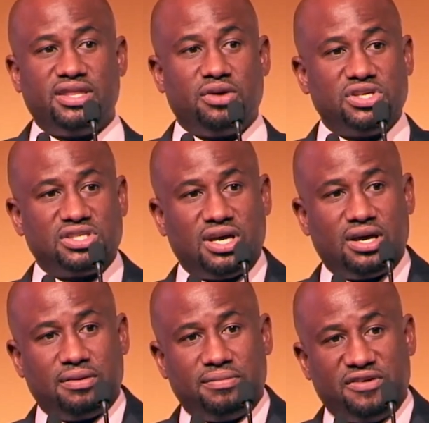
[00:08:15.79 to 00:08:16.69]
there is
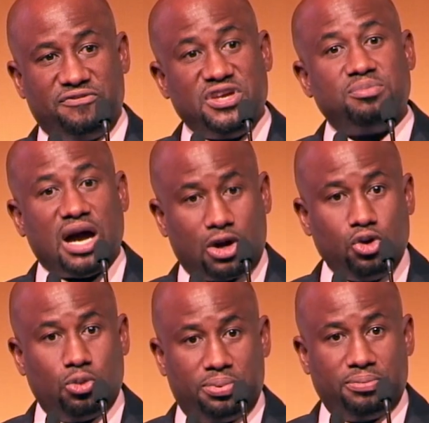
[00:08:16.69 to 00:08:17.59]
a feedback
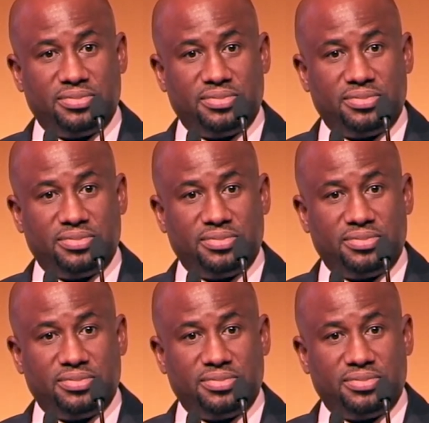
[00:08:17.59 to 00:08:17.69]
loop